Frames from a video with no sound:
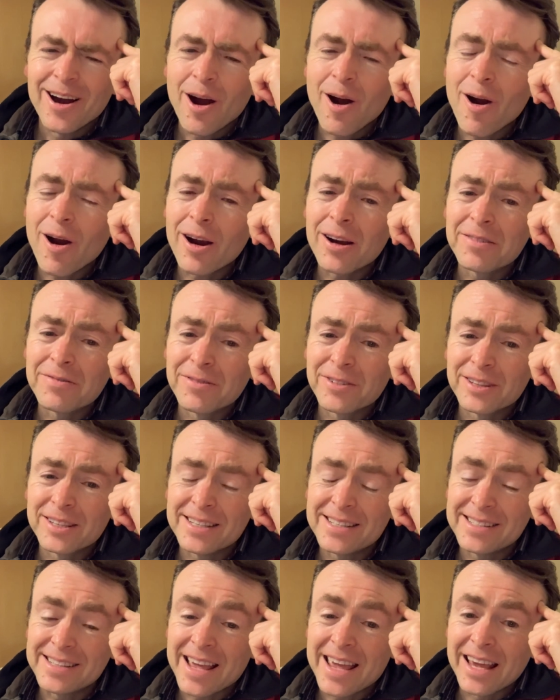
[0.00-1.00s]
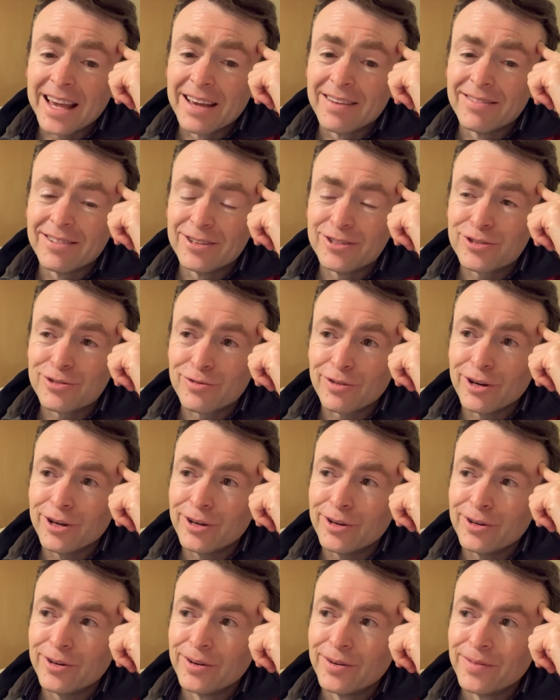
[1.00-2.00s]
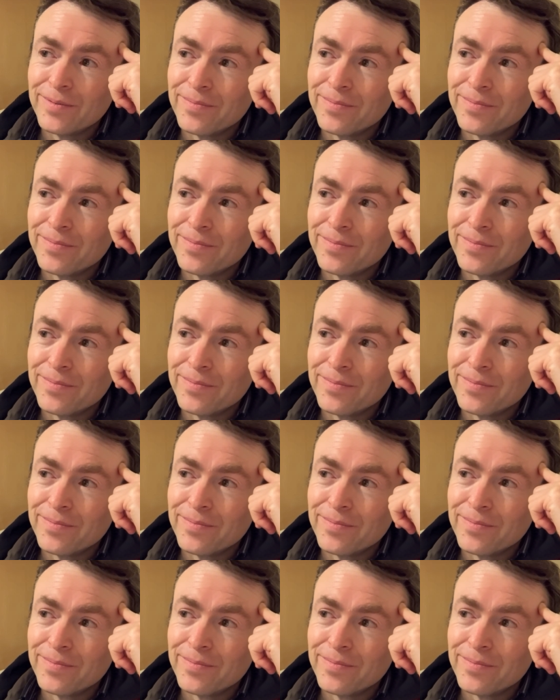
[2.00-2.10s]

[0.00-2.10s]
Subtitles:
Art for the sake of the true.